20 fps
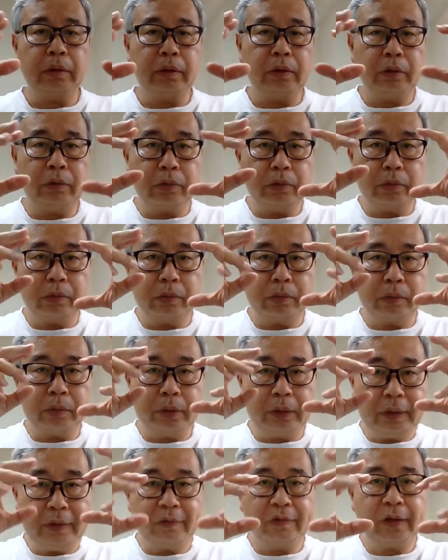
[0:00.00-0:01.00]
you
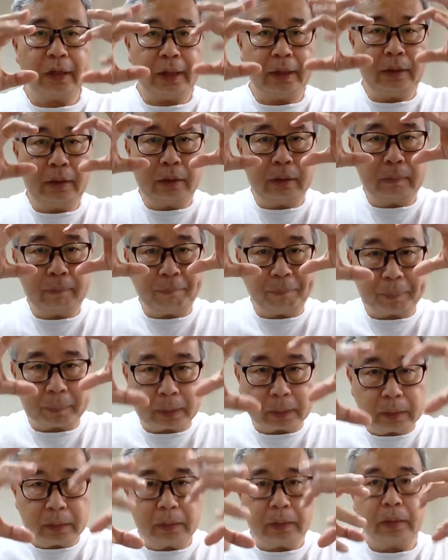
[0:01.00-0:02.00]
design
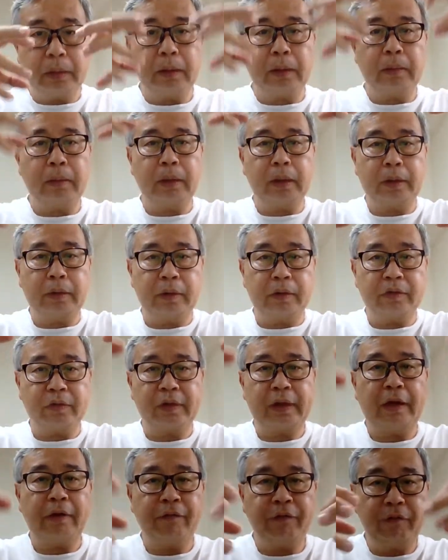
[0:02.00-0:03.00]

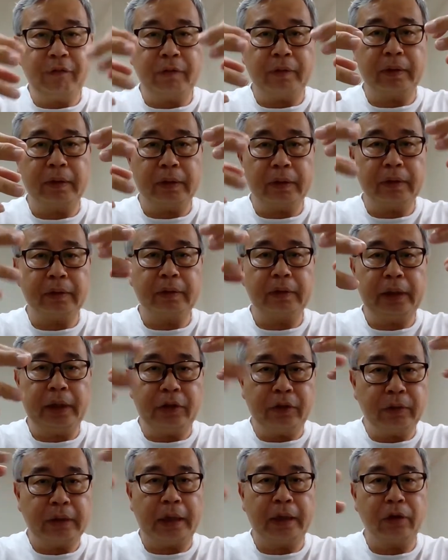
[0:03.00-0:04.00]
stuff that
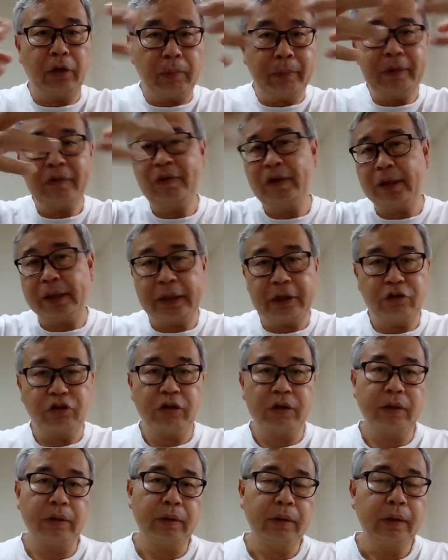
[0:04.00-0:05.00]
you can normally see in the
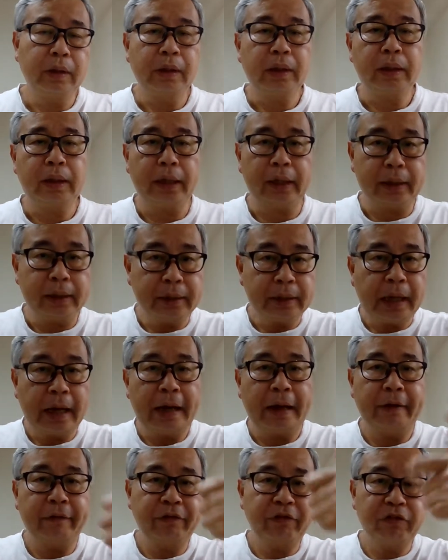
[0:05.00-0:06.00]
kitchen, like
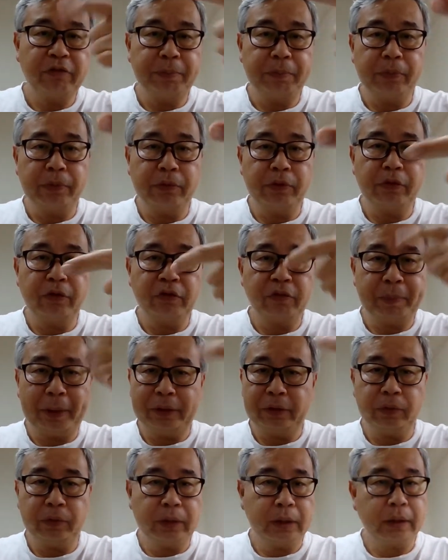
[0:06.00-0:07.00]
knife, spoon,
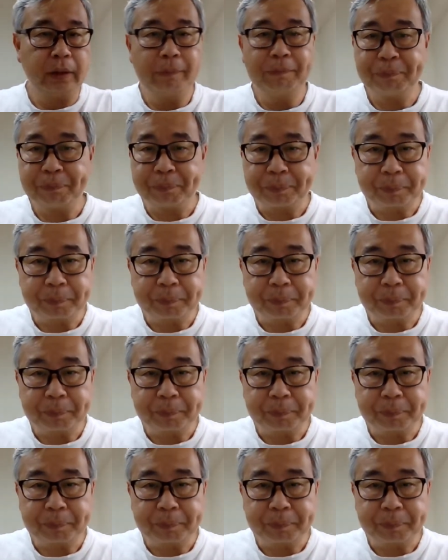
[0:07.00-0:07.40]
spatula.